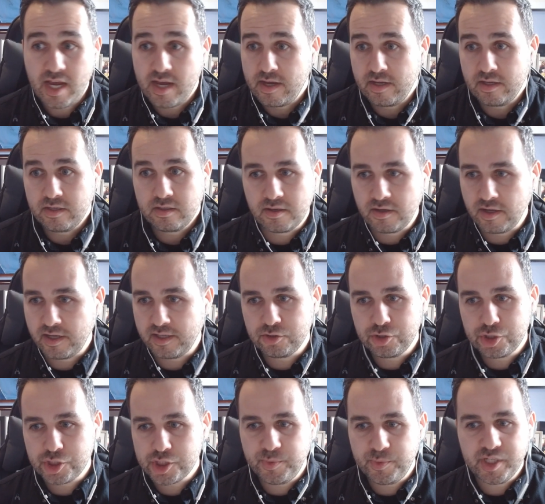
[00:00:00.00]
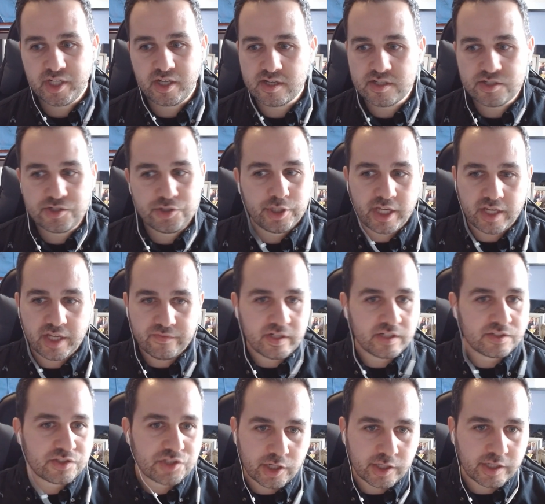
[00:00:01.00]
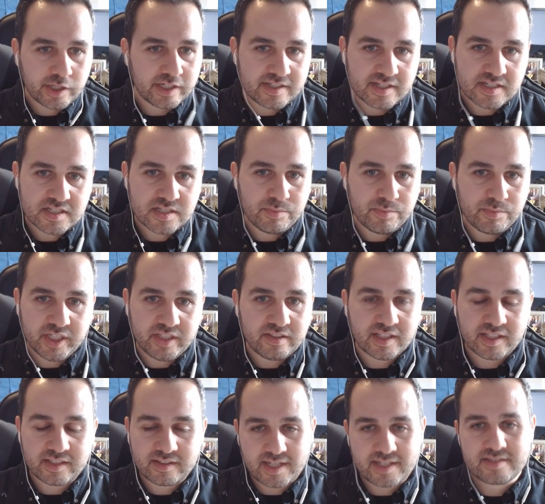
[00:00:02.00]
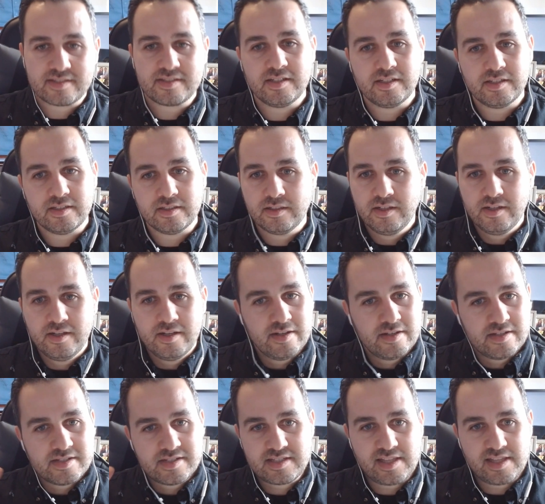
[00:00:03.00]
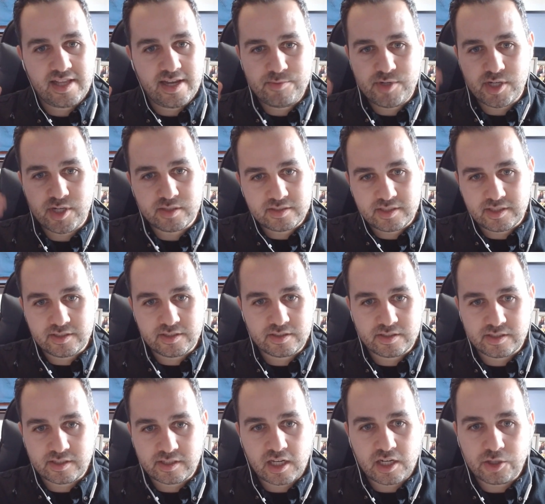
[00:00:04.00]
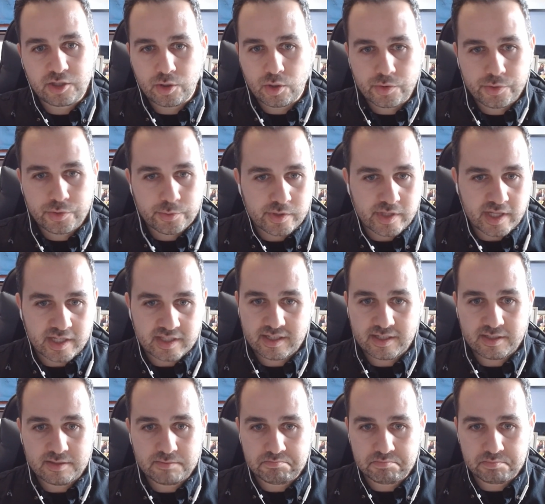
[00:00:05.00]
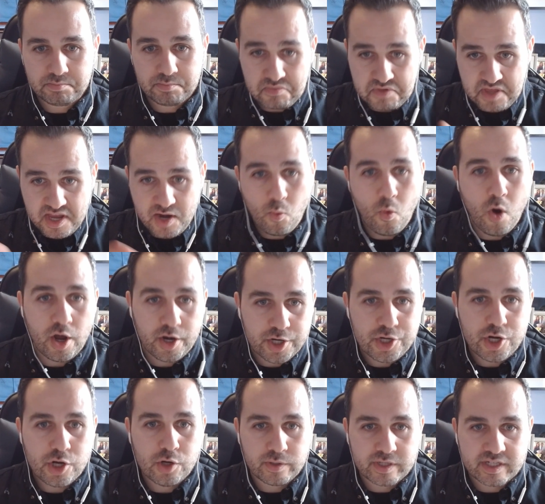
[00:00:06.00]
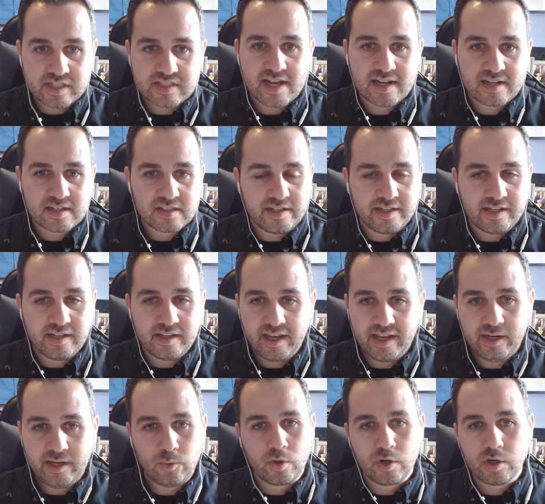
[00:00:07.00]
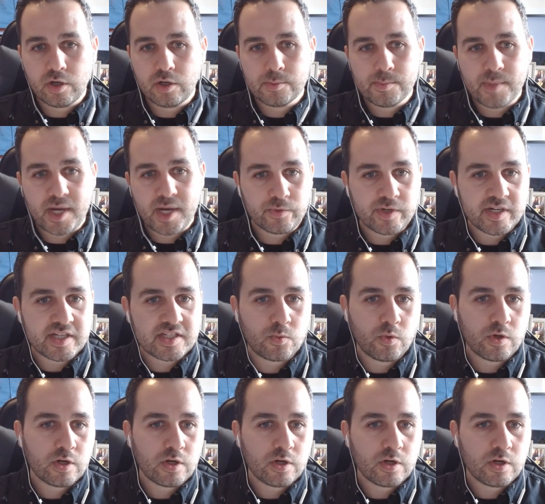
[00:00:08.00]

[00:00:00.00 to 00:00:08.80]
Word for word: Yeah, and and just because you're given a target doesn't mean that that's a slam dunk. They're they're got to go through that. They they want to know exactly, hey, where are my risks?